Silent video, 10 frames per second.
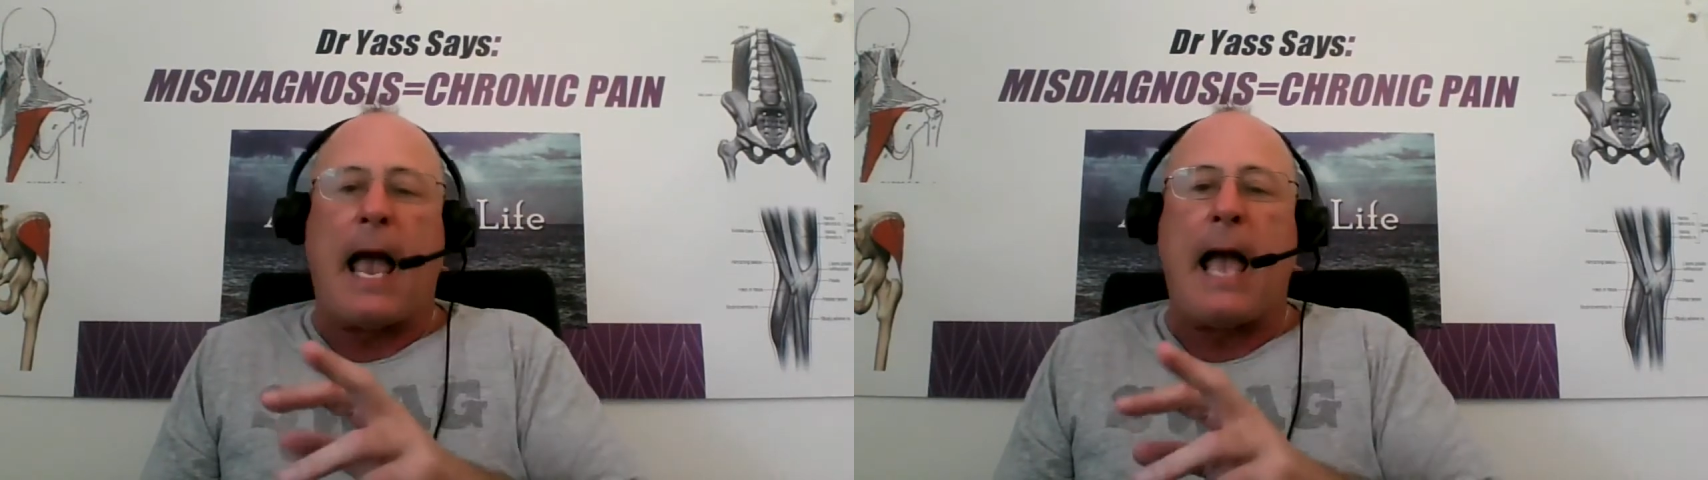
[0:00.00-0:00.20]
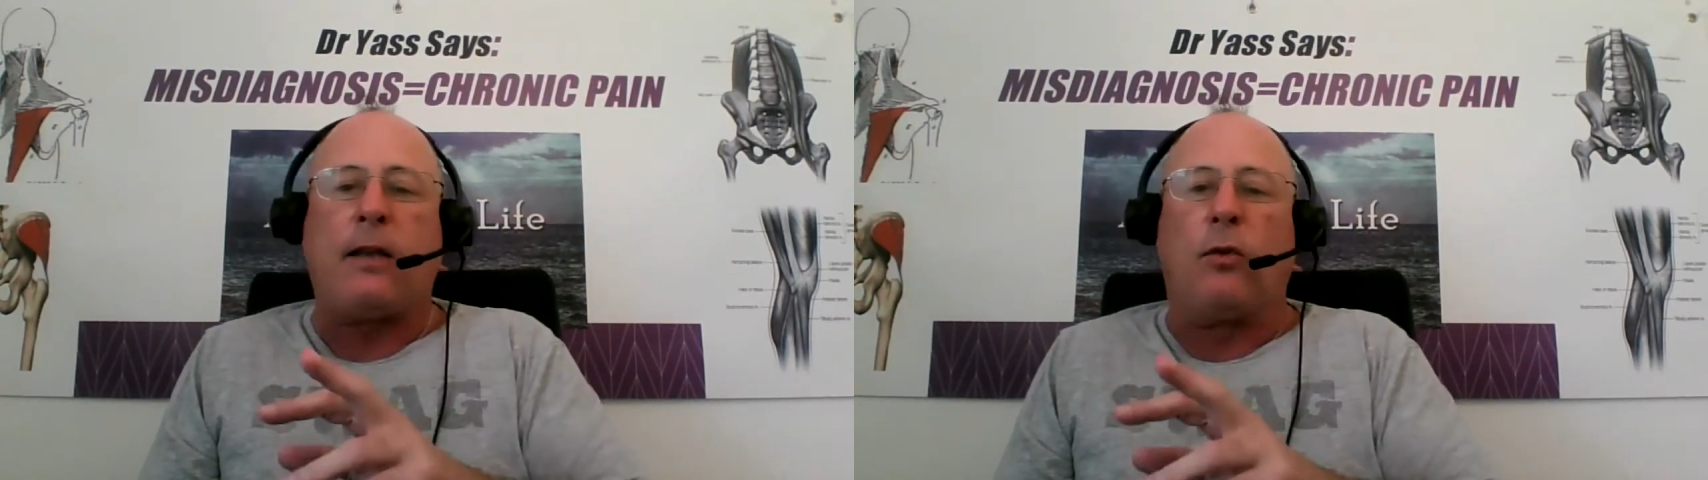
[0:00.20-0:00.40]

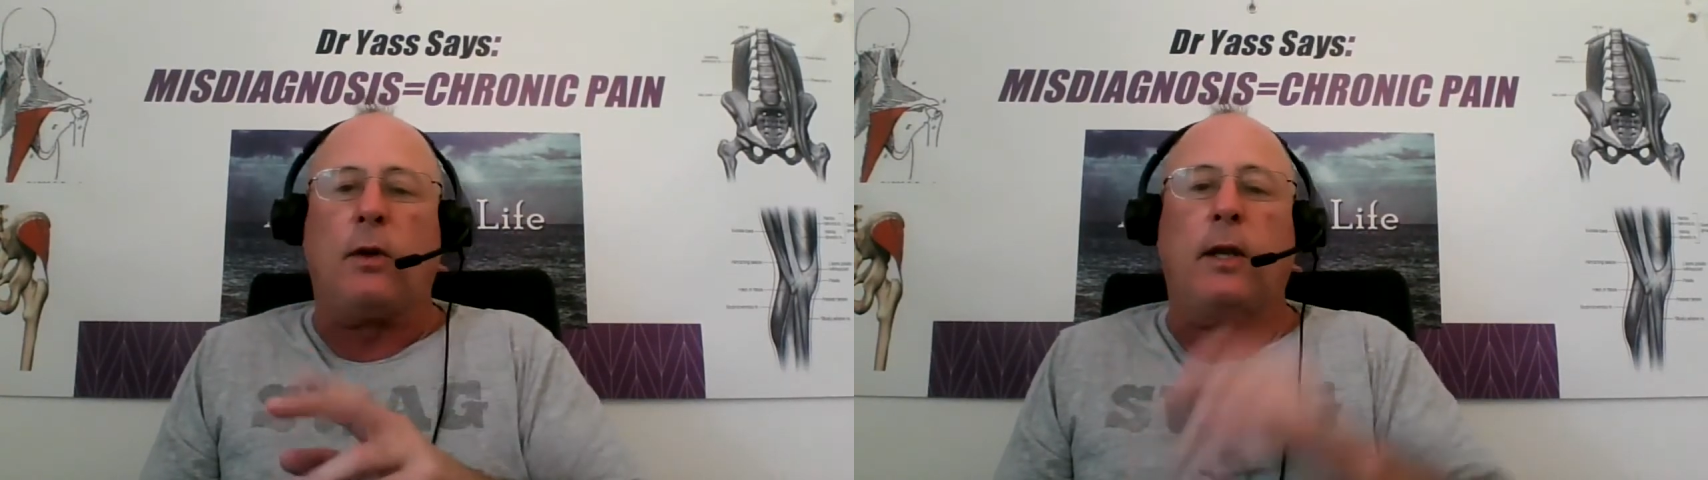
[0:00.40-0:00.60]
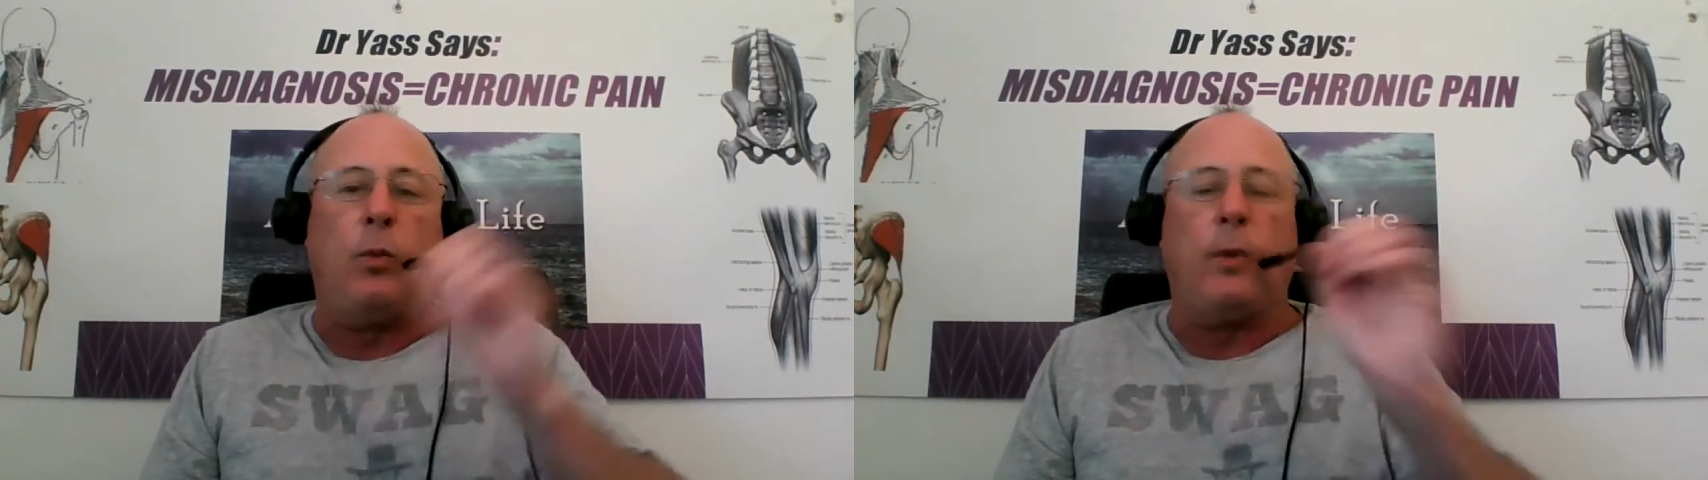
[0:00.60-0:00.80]

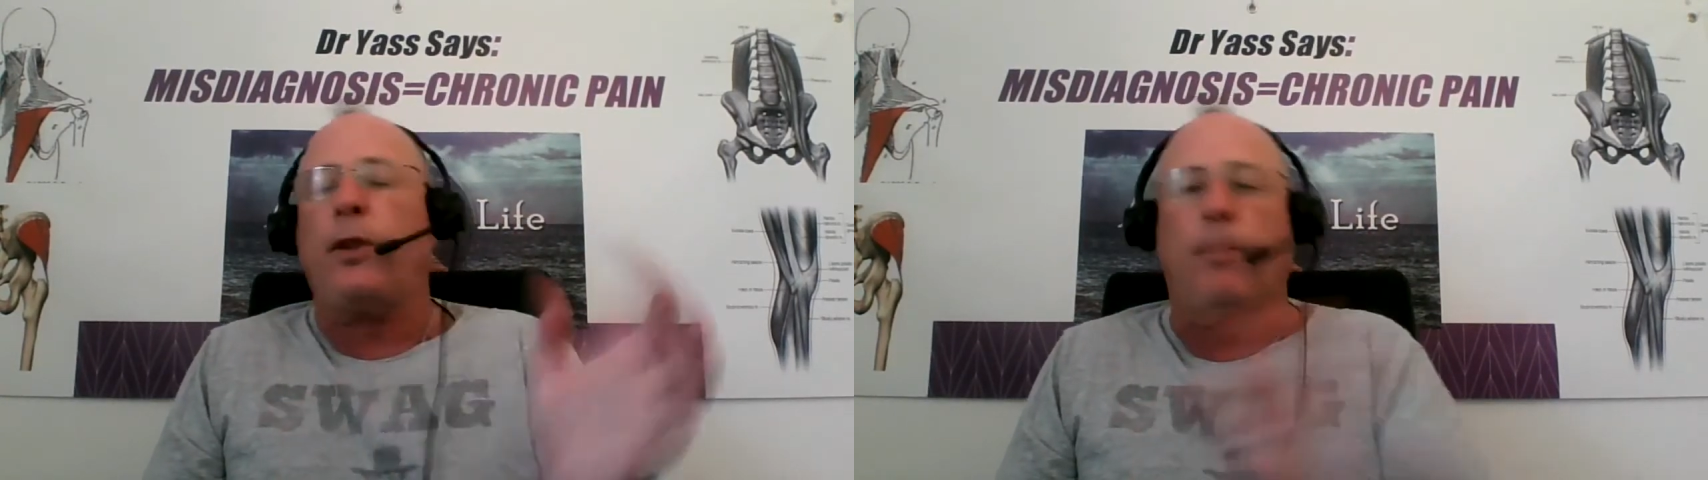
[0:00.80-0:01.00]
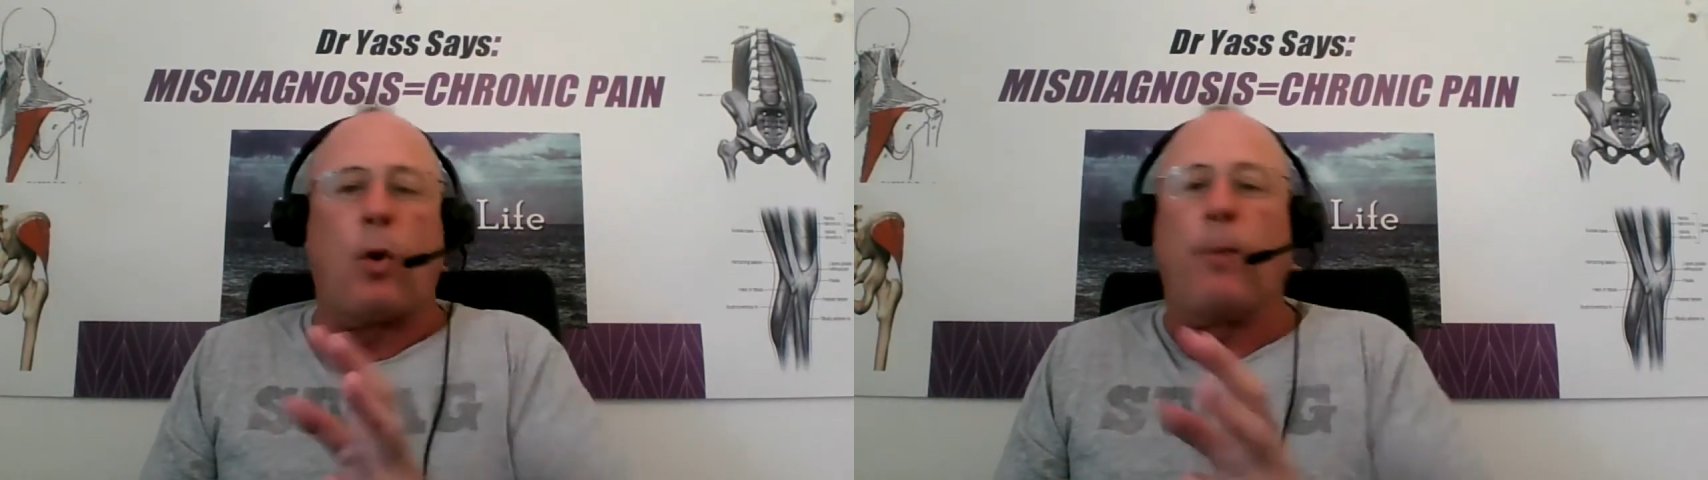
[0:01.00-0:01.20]
accurately with
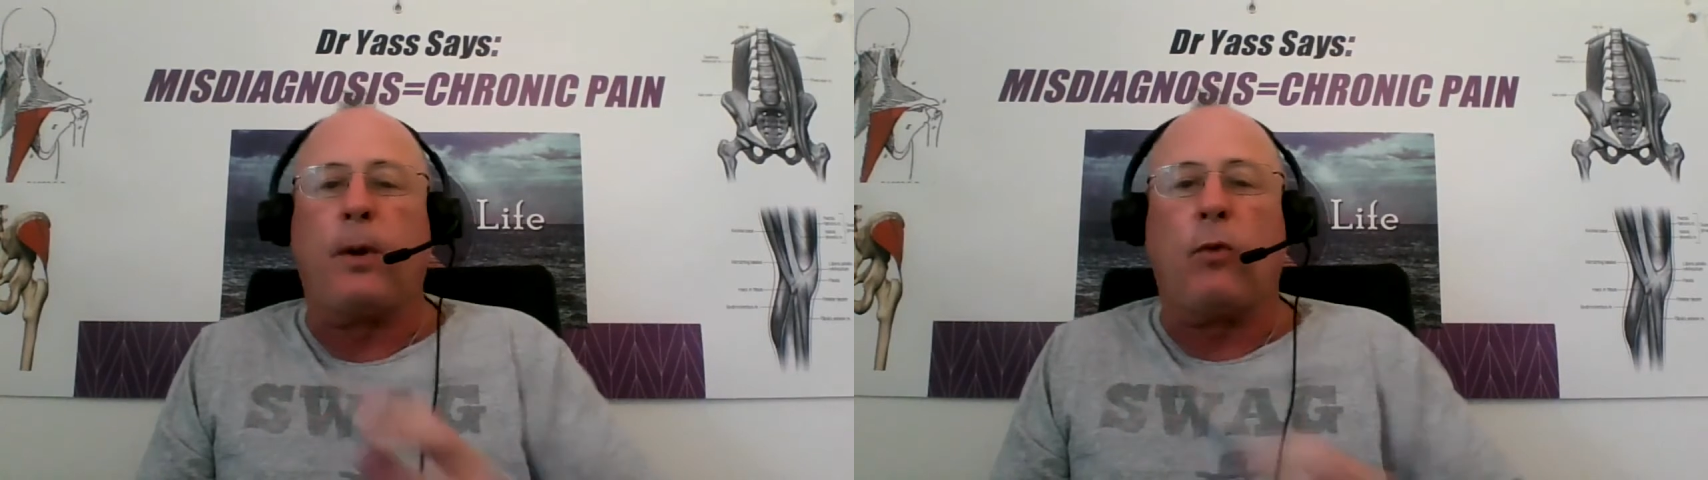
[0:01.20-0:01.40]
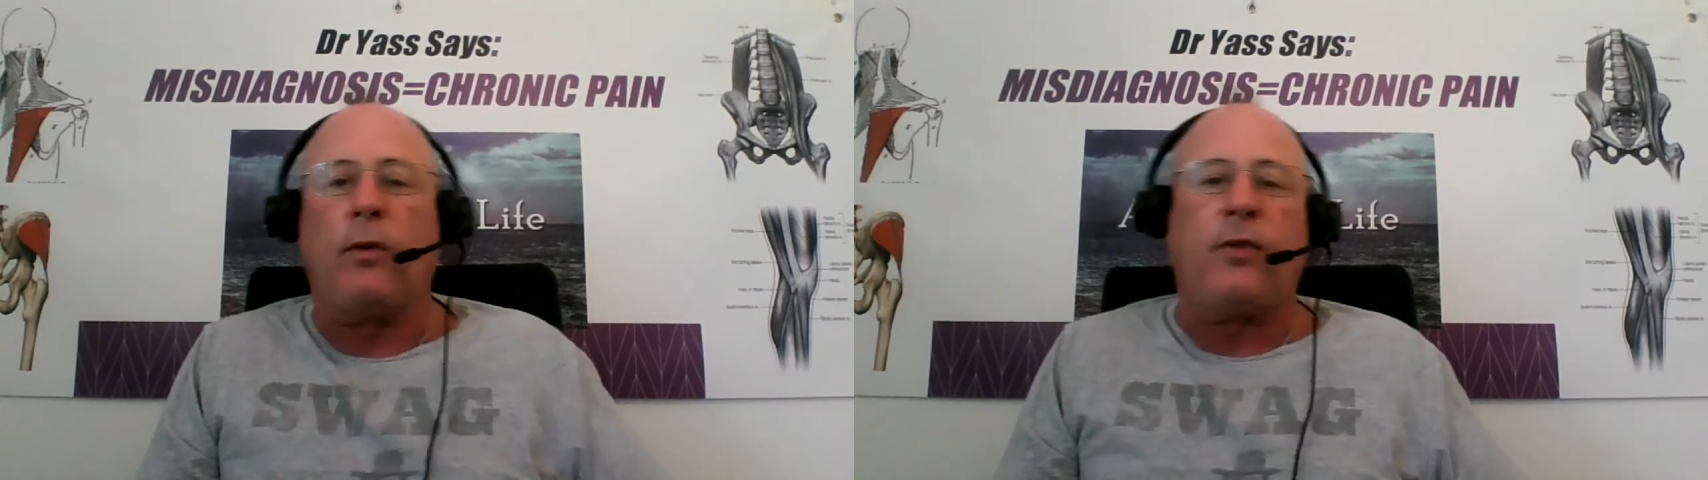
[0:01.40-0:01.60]
the
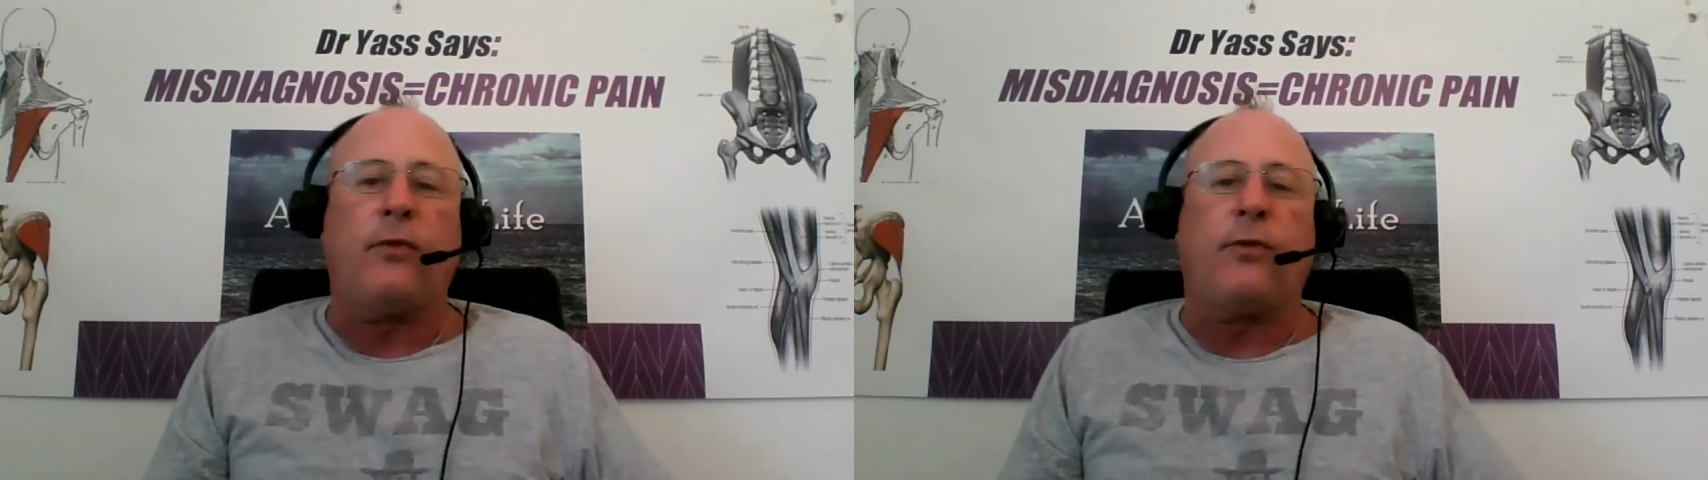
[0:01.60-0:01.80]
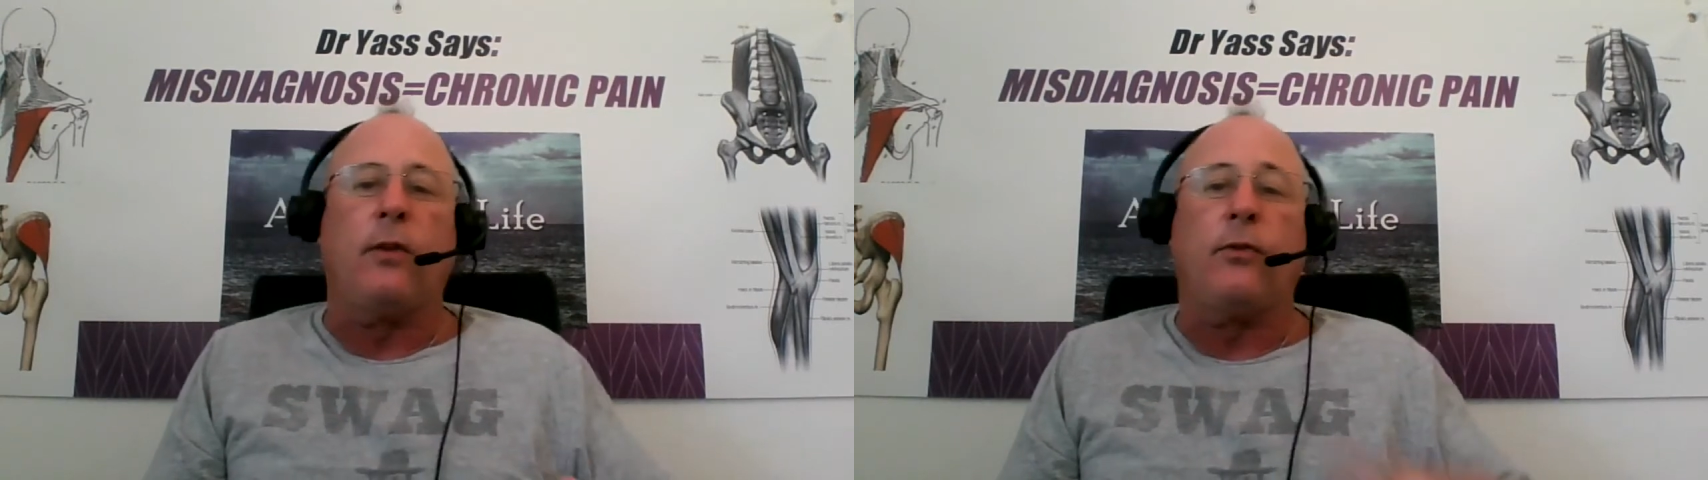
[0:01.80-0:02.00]
appropriate
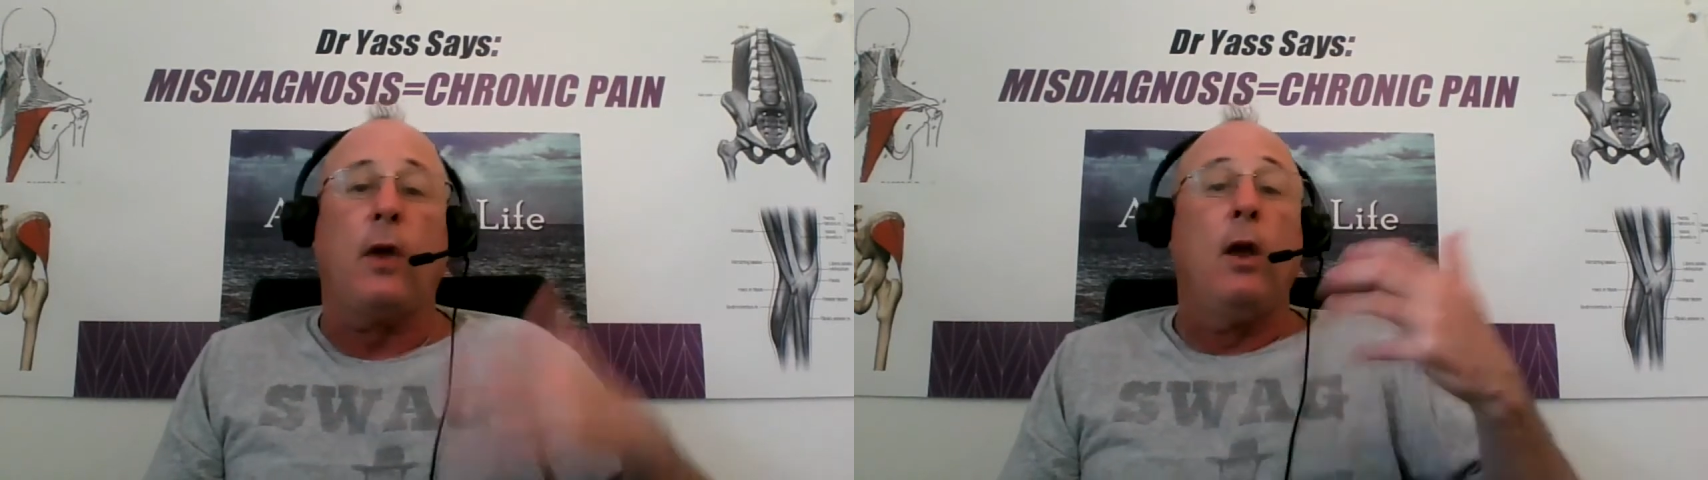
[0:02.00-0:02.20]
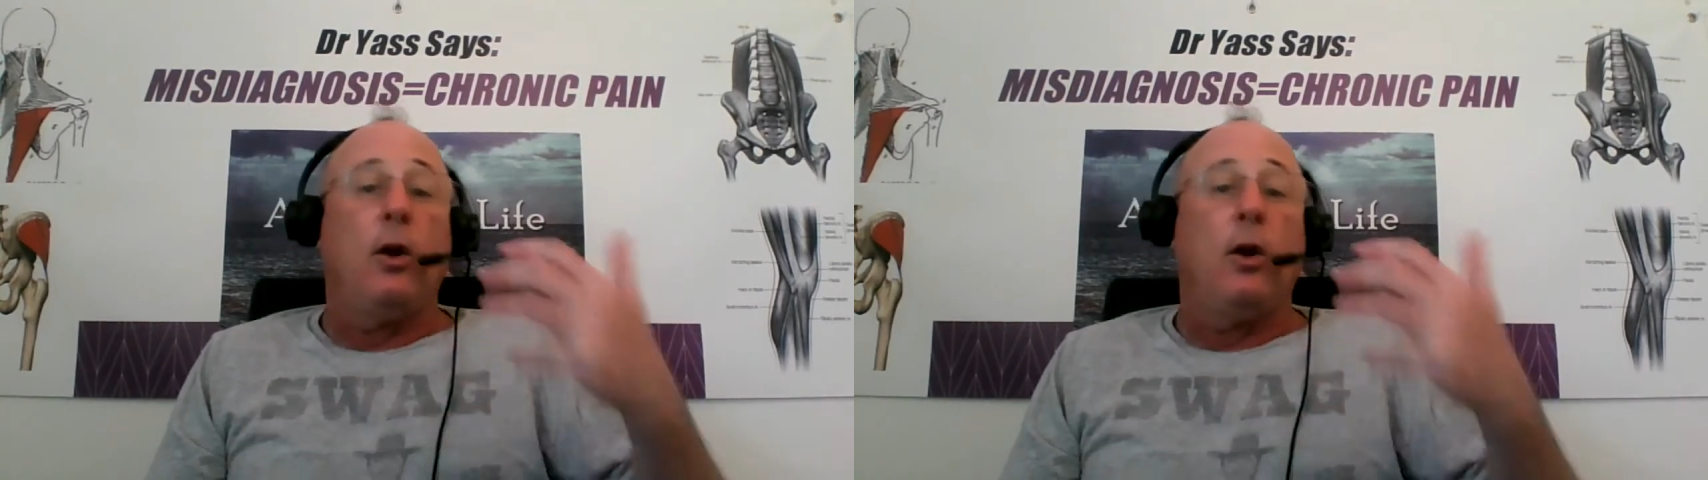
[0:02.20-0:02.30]
resistance,